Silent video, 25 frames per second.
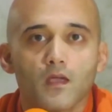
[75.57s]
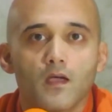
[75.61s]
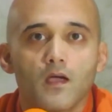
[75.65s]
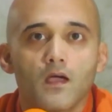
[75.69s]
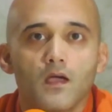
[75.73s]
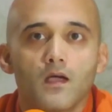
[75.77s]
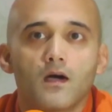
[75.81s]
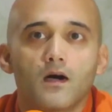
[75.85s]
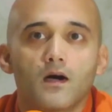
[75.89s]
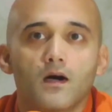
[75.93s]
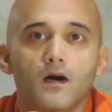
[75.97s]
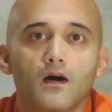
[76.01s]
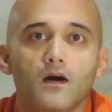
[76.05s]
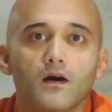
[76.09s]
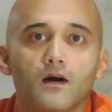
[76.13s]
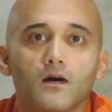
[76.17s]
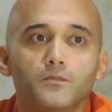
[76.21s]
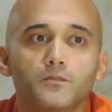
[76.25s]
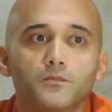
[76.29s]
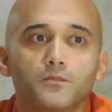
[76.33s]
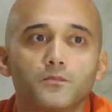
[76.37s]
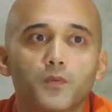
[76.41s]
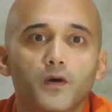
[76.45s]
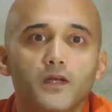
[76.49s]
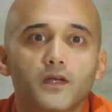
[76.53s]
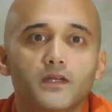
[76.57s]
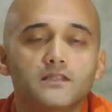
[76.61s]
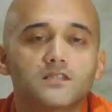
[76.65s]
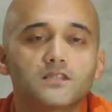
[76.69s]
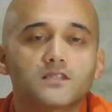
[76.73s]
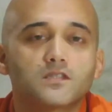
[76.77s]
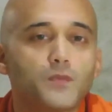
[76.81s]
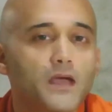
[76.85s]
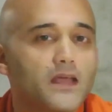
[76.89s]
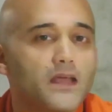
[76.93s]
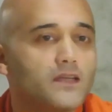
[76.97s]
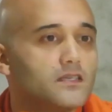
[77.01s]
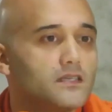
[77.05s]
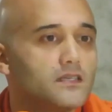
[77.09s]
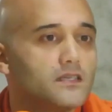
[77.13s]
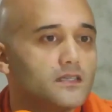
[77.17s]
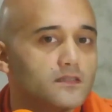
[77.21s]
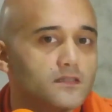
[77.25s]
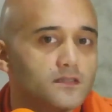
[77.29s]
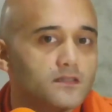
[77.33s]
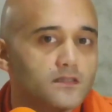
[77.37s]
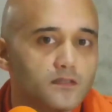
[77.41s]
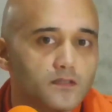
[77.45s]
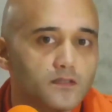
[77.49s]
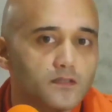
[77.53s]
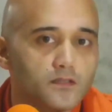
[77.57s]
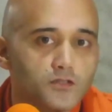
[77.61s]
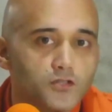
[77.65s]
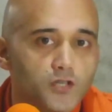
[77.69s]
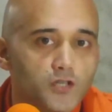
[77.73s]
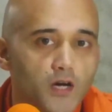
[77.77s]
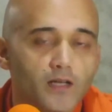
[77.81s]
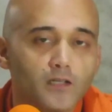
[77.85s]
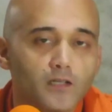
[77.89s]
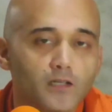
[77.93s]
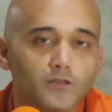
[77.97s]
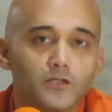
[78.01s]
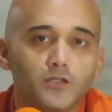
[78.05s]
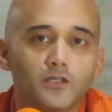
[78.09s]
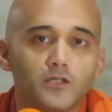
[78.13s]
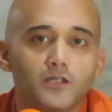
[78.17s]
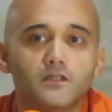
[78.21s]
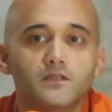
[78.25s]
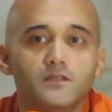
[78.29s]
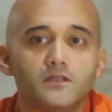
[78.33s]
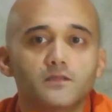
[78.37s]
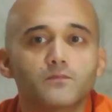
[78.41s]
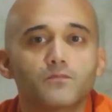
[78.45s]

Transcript: But he spent his childhood